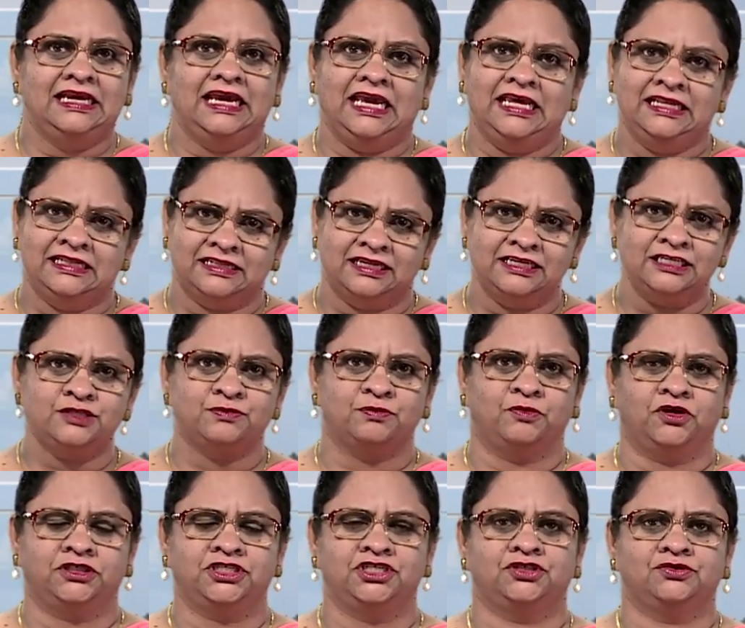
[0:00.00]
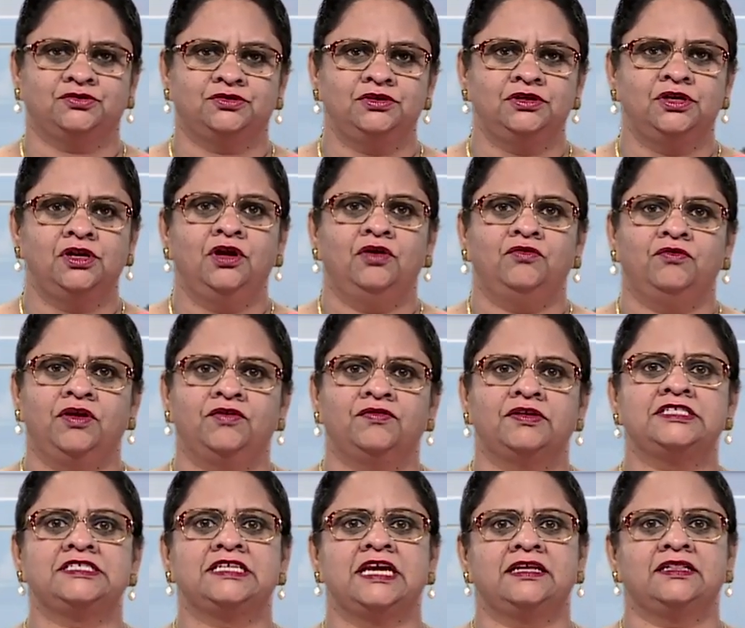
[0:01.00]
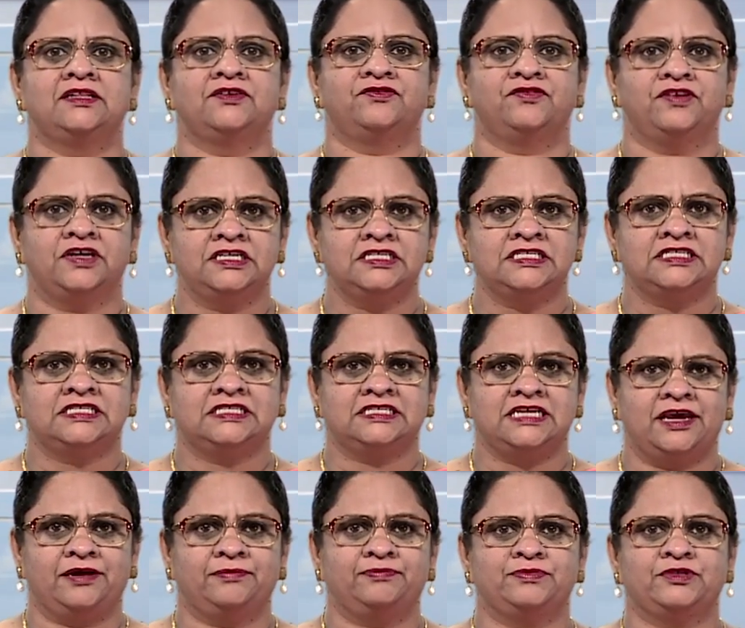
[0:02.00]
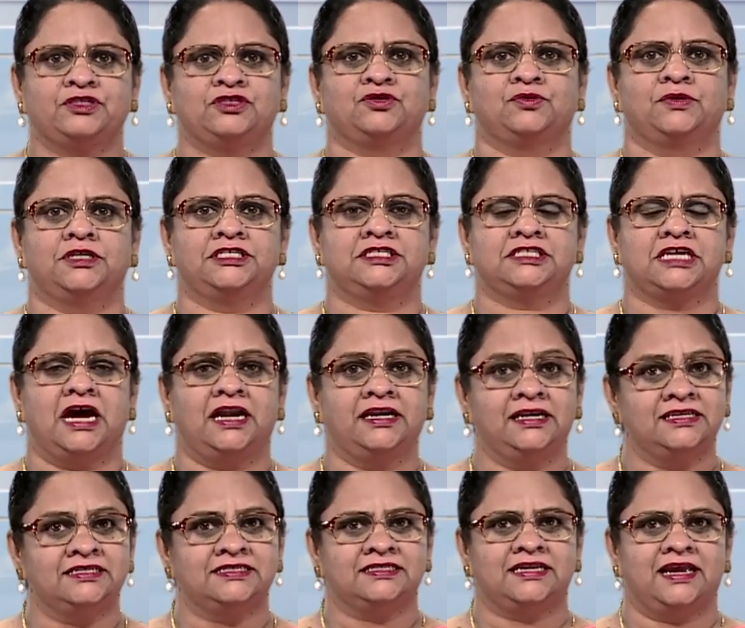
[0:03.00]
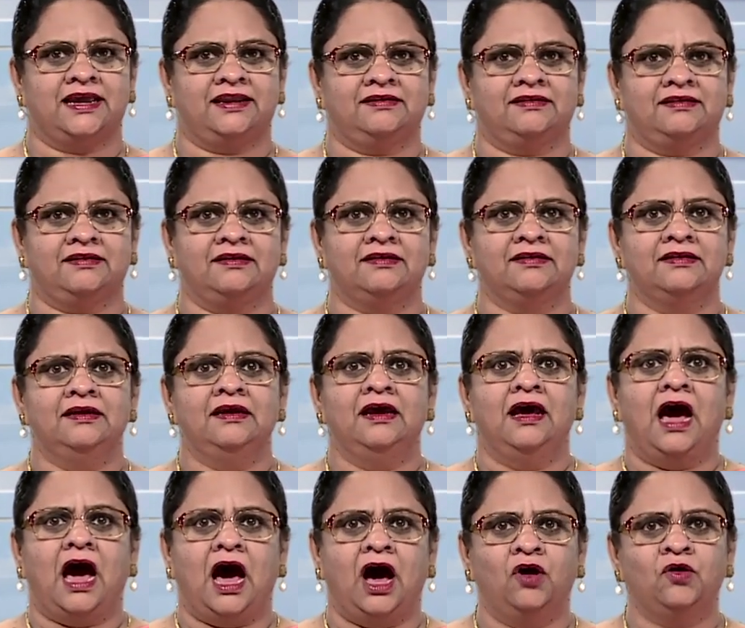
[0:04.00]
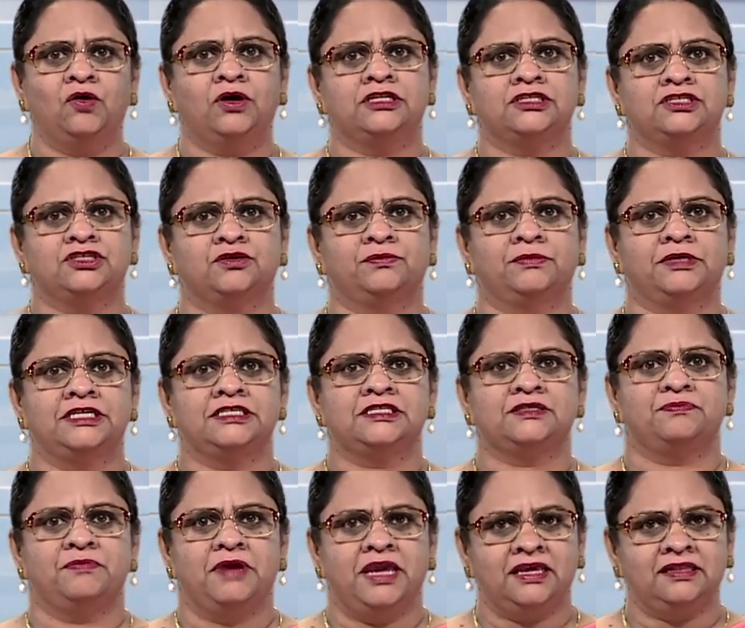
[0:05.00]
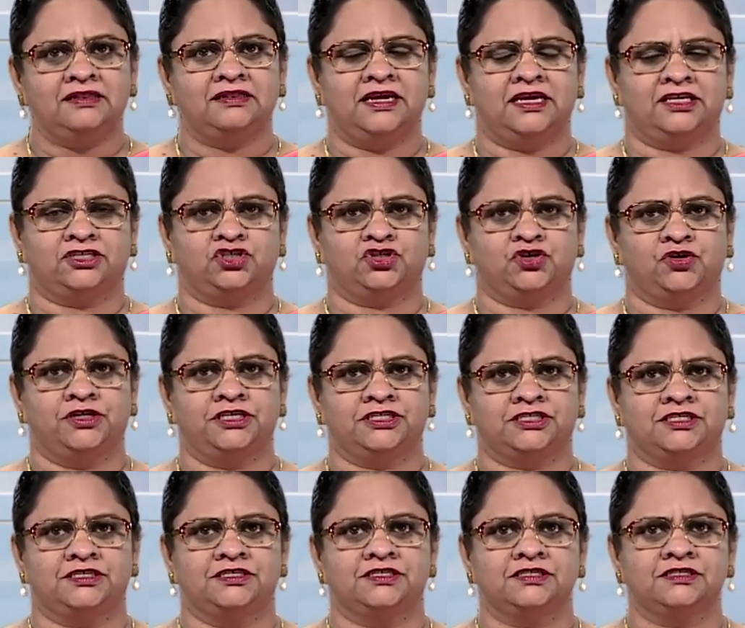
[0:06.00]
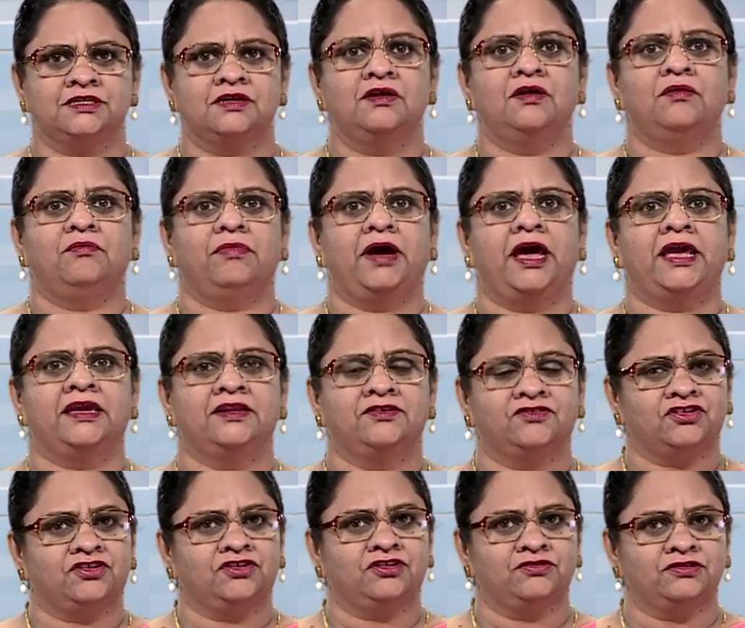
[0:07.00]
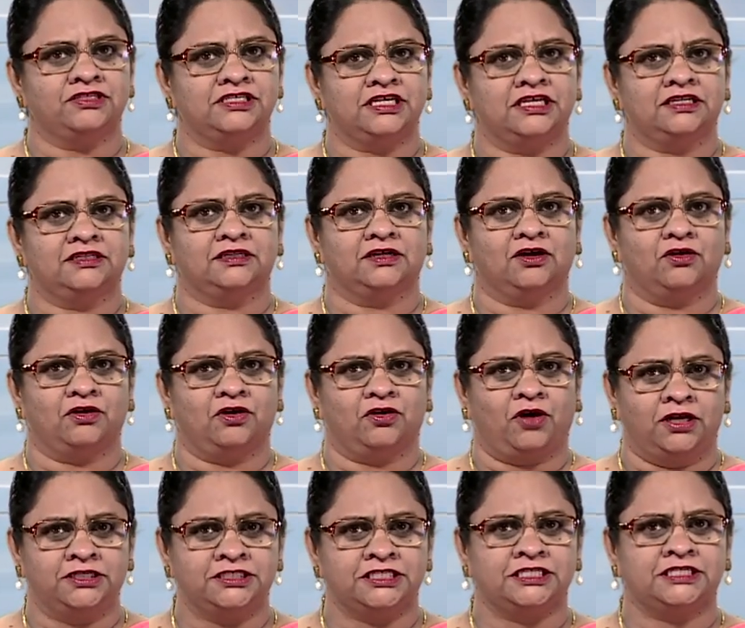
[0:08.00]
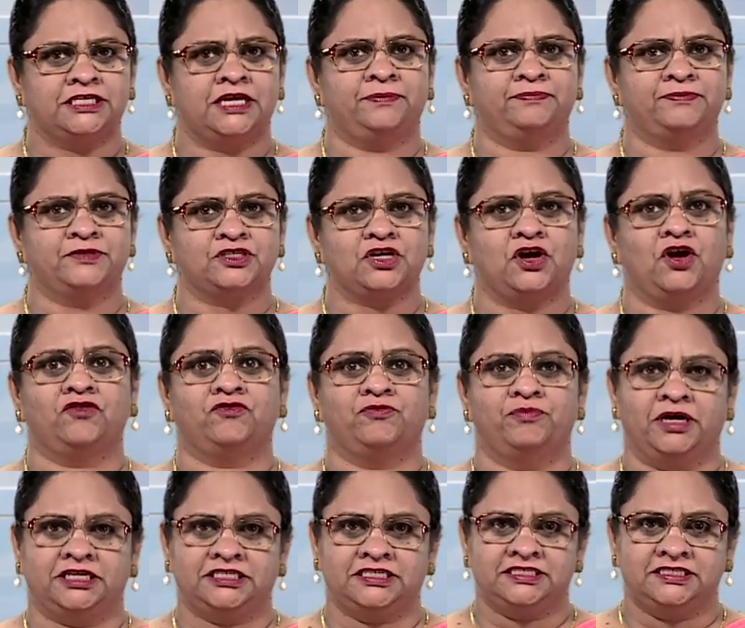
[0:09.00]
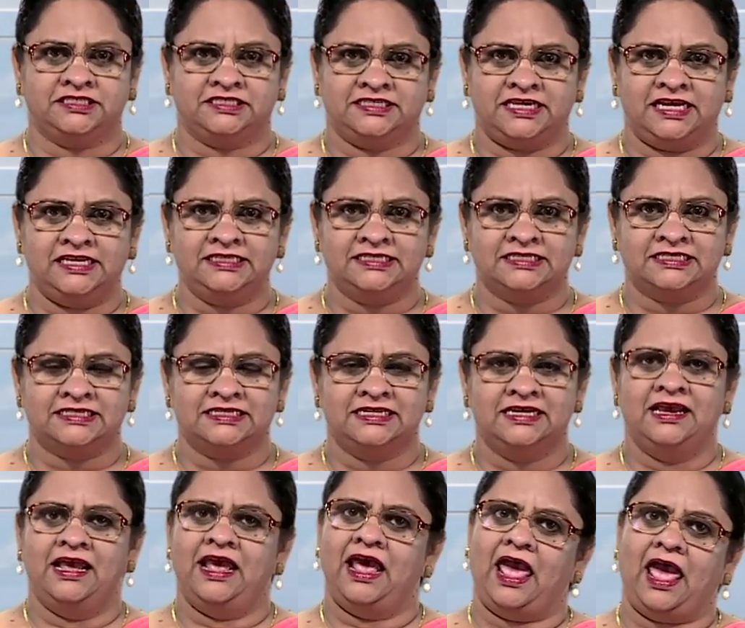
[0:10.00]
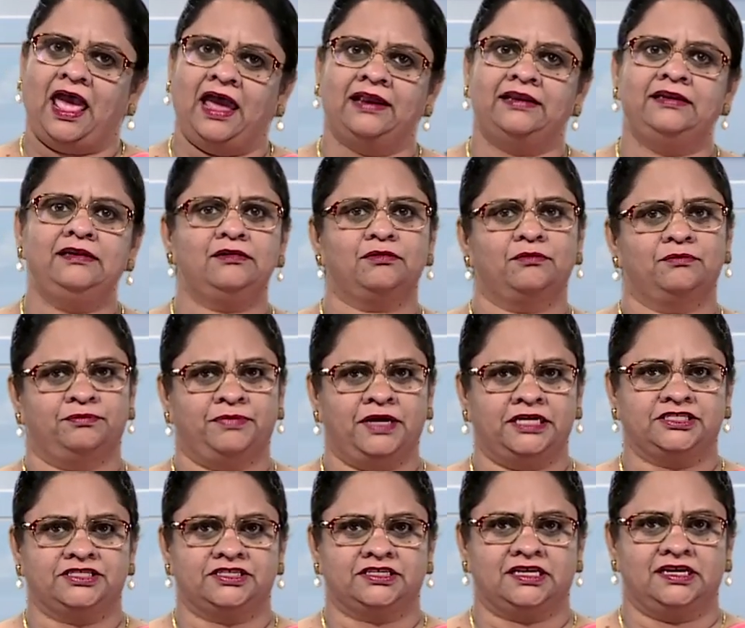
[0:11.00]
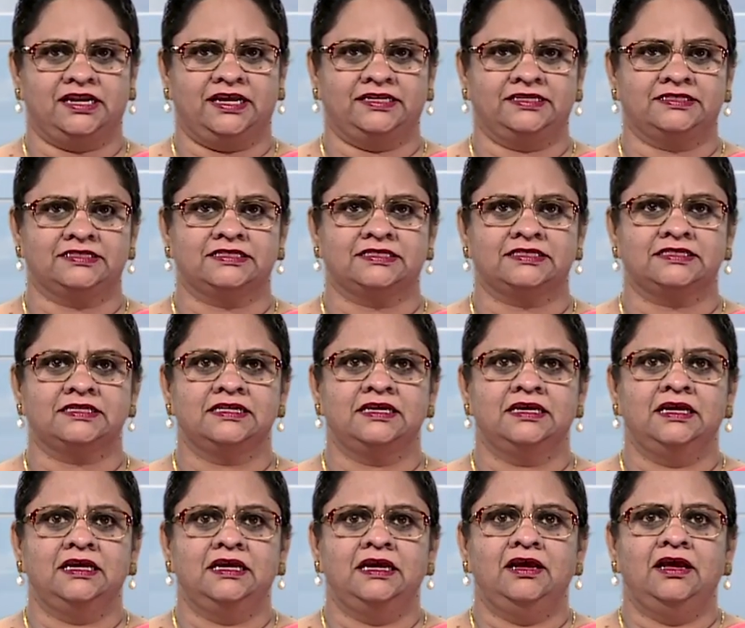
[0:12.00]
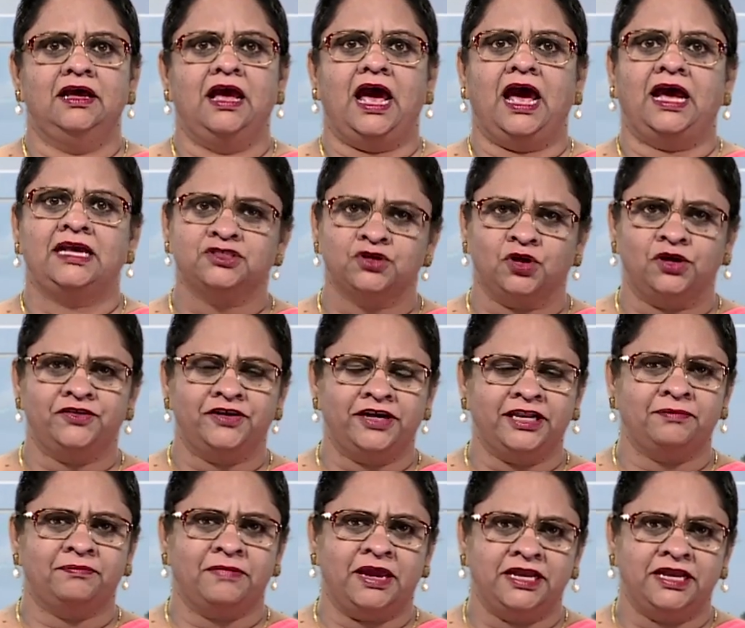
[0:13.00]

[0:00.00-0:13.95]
In this module, we will take the first steps towards understanding how consumers make their choices by introducing the concepts of budget sets and budget lines. As already